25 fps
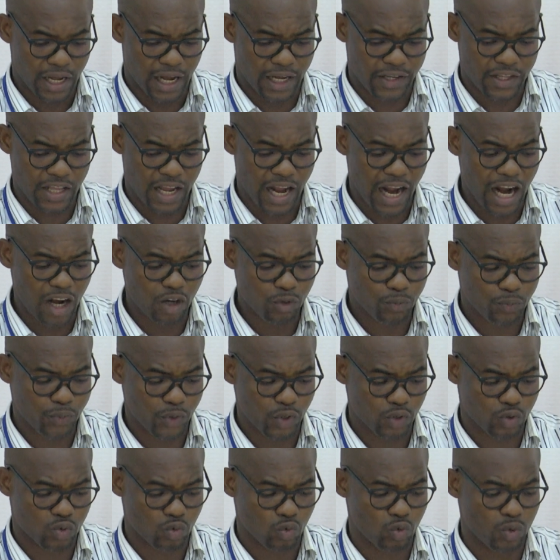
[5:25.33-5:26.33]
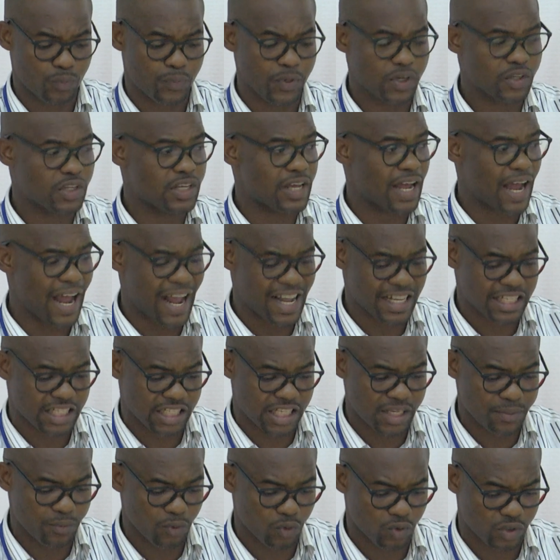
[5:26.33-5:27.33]
and the output will be the
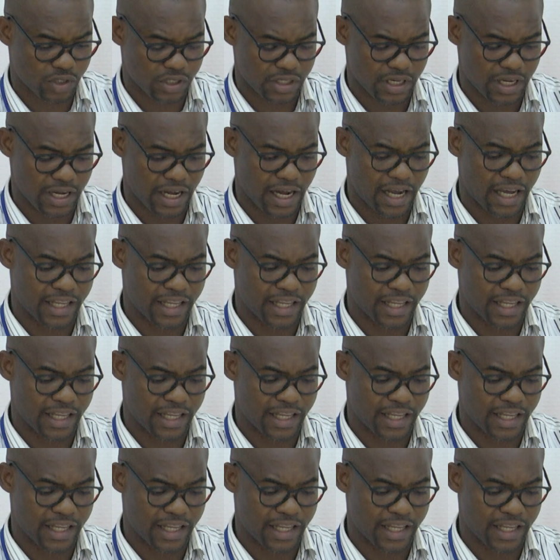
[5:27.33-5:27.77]
azimuth